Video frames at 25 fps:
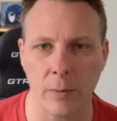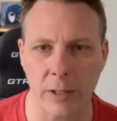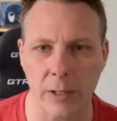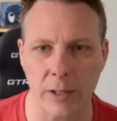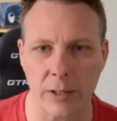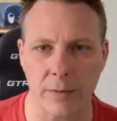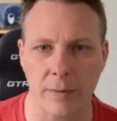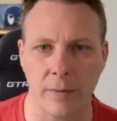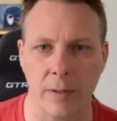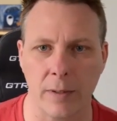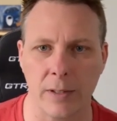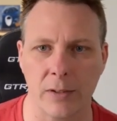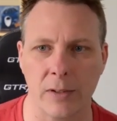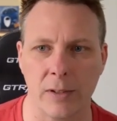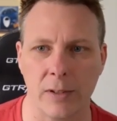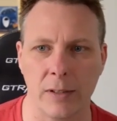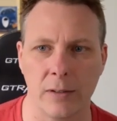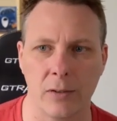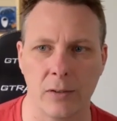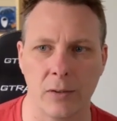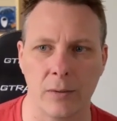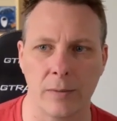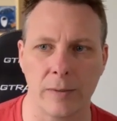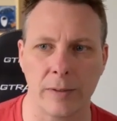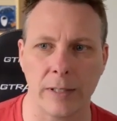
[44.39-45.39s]
Ways for us to
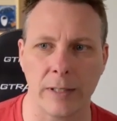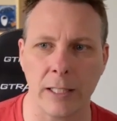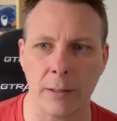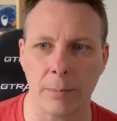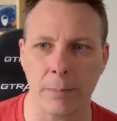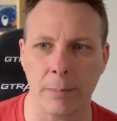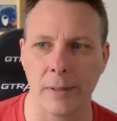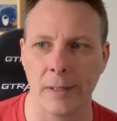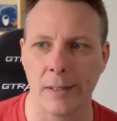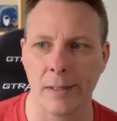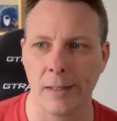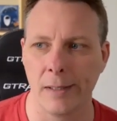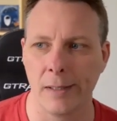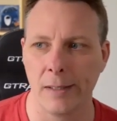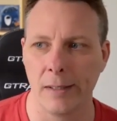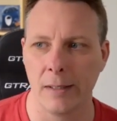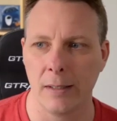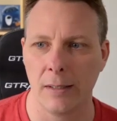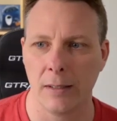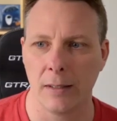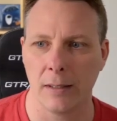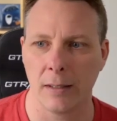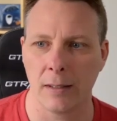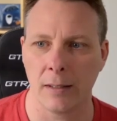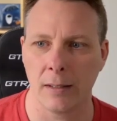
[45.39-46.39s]
sort of keep
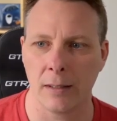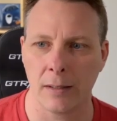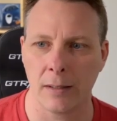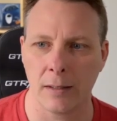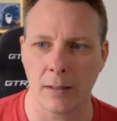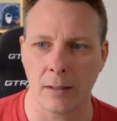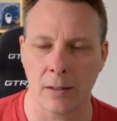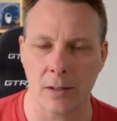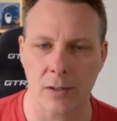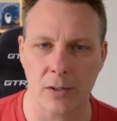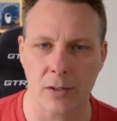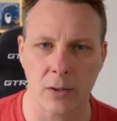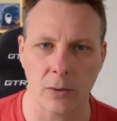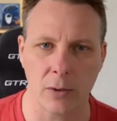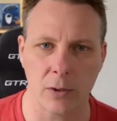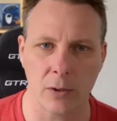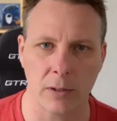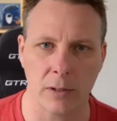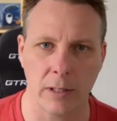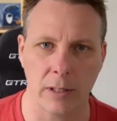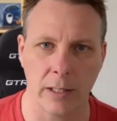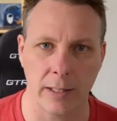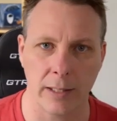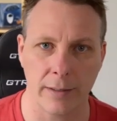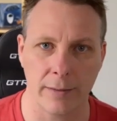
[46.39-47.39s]
our
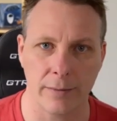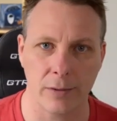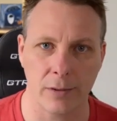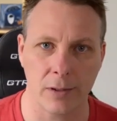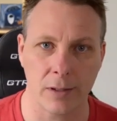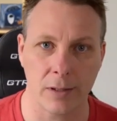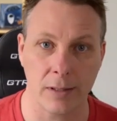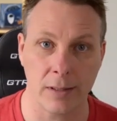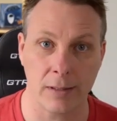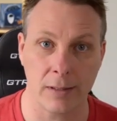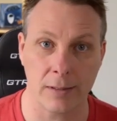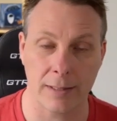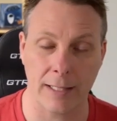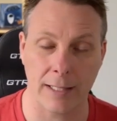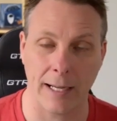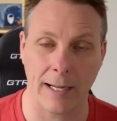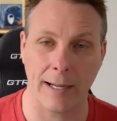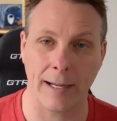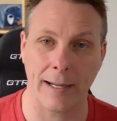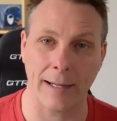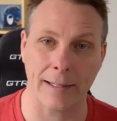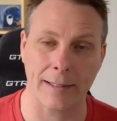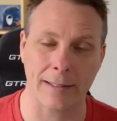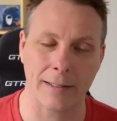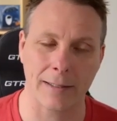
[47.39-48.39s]
social lives
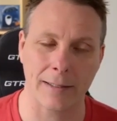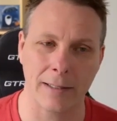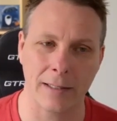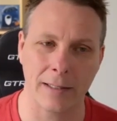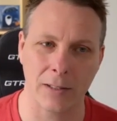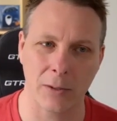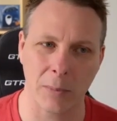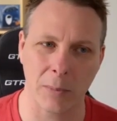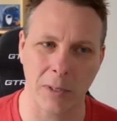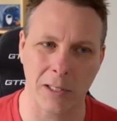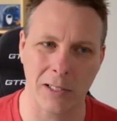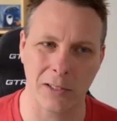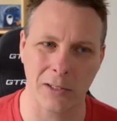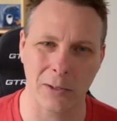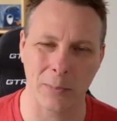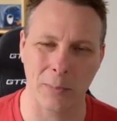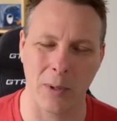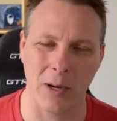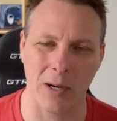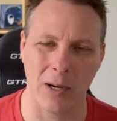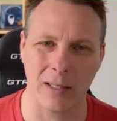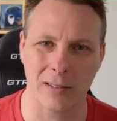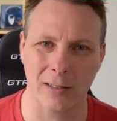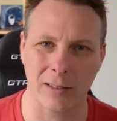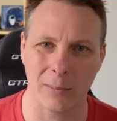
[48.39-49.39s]
intact as much as
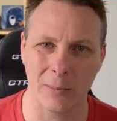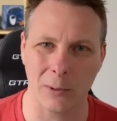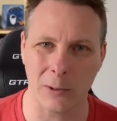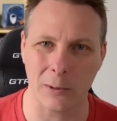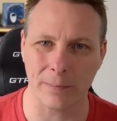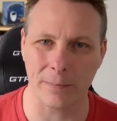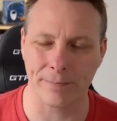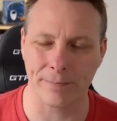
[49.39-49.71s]
possible.